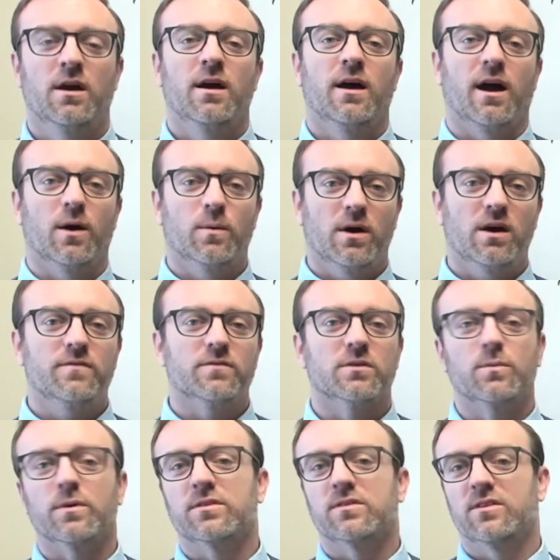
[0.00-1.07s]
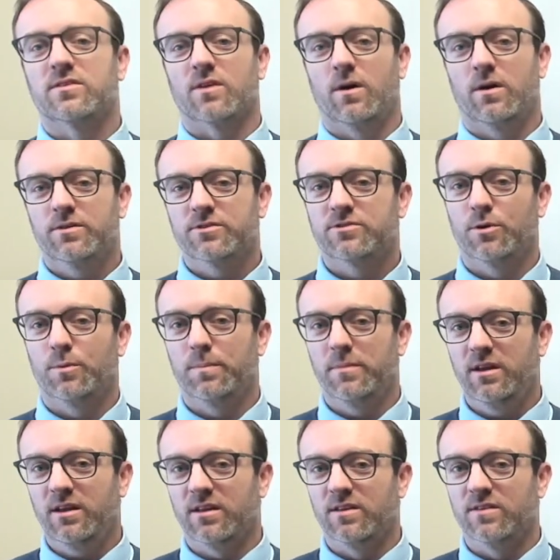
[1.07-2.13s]
However, what this also
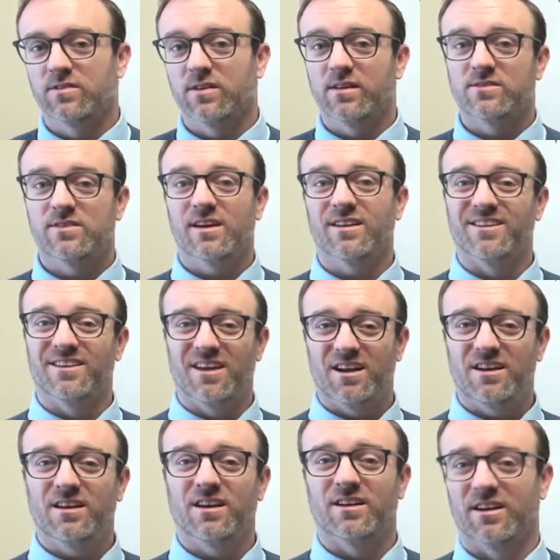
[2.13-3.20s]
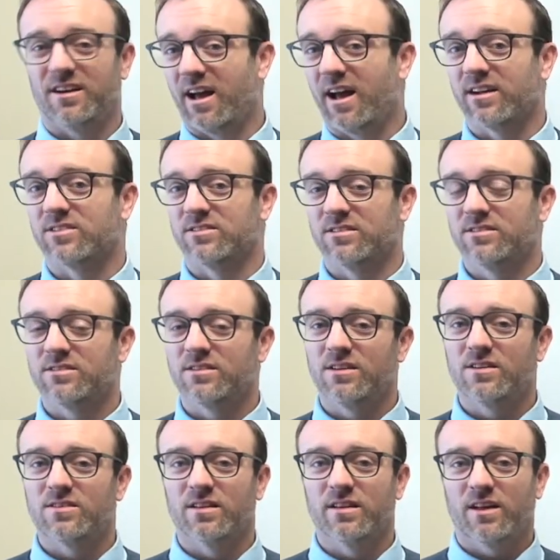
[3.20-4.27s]
means is that getting in an accident
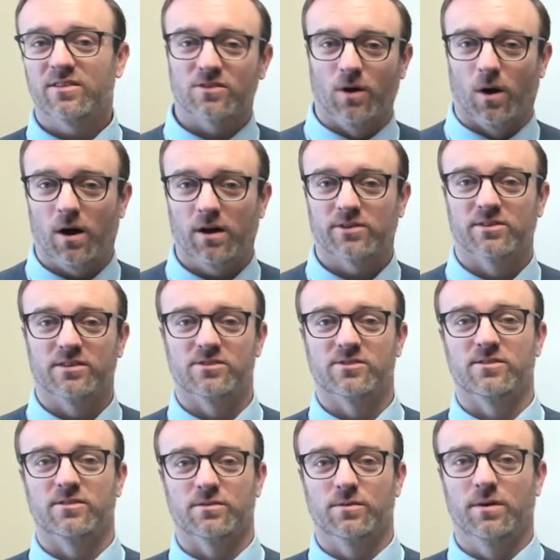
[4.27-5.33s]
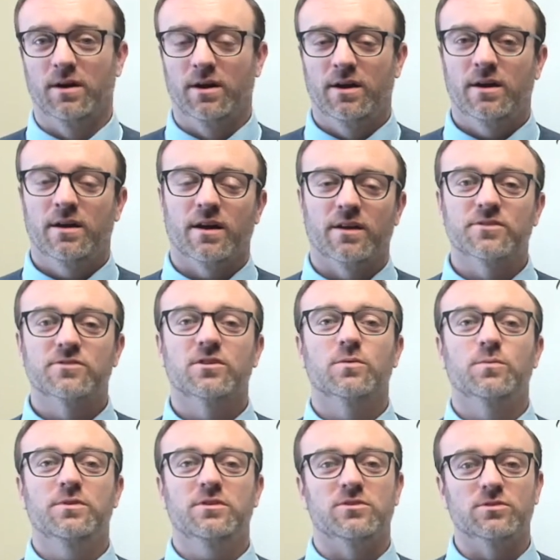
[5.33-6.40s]
is less costly to you. And so
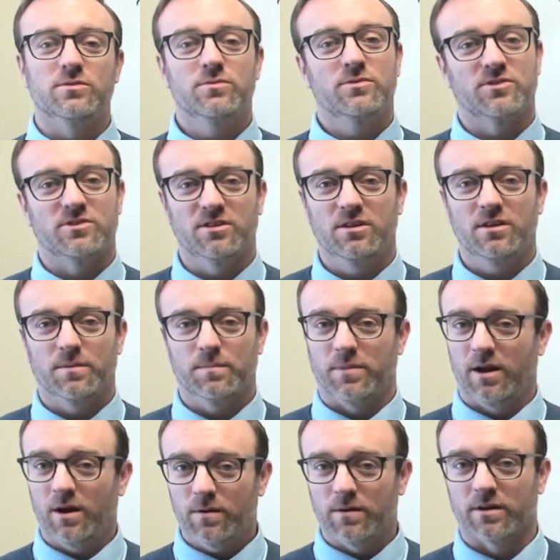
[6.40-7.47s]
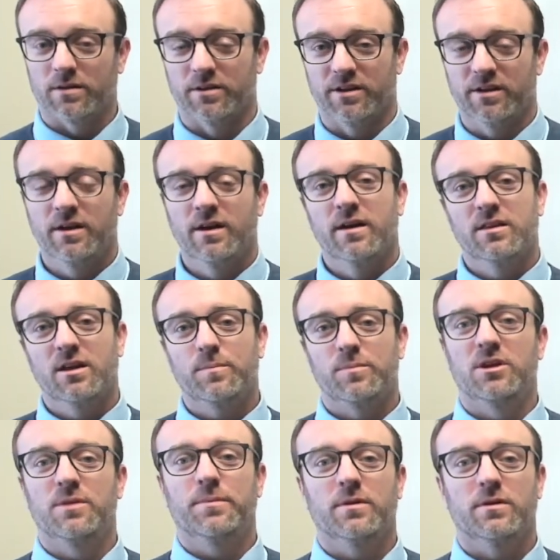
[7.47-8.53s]
we do see empirically that
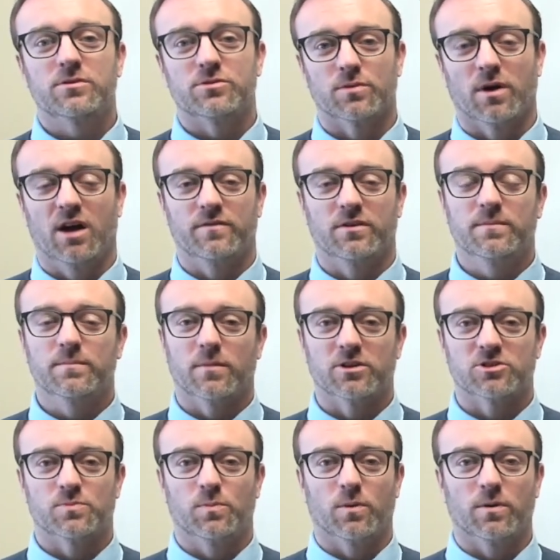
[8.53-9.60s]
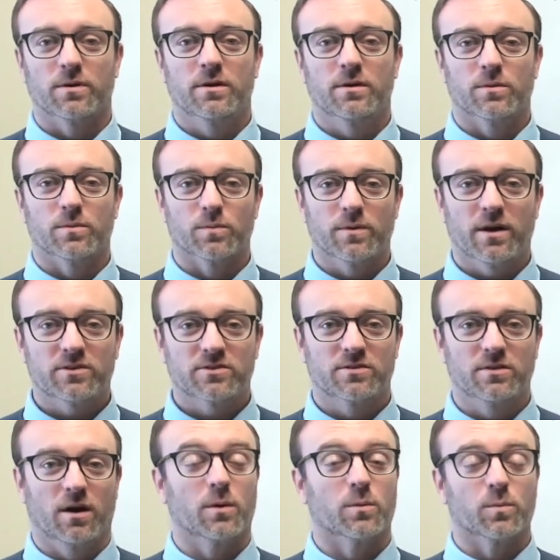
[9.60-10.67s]
people are driving much more
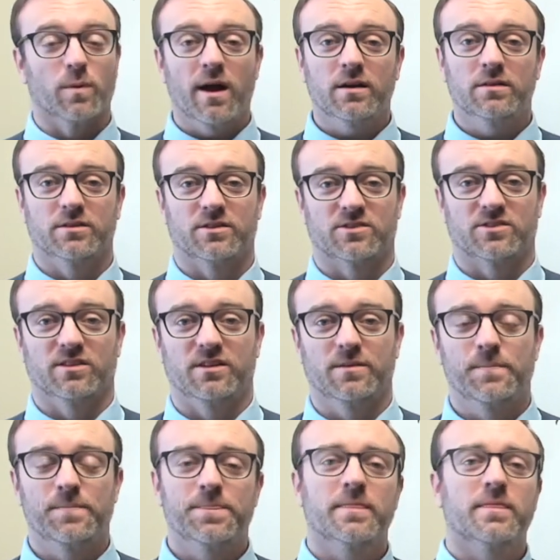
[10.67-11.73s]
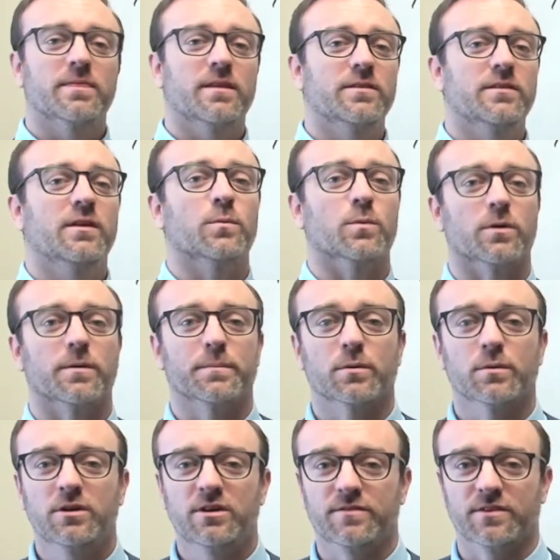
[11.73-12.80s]
uh, recklessly than they were
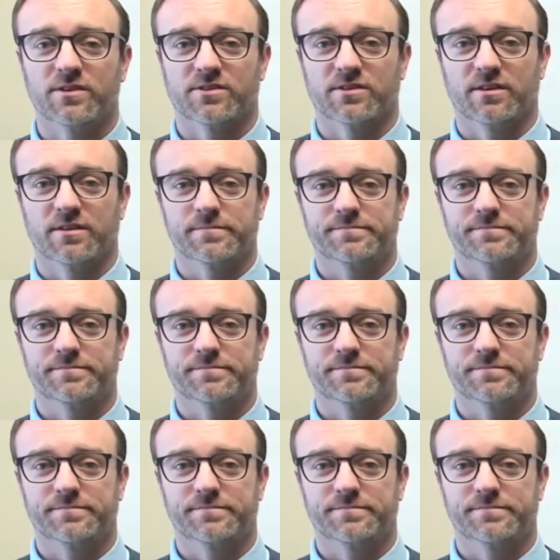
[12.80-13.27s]
previously.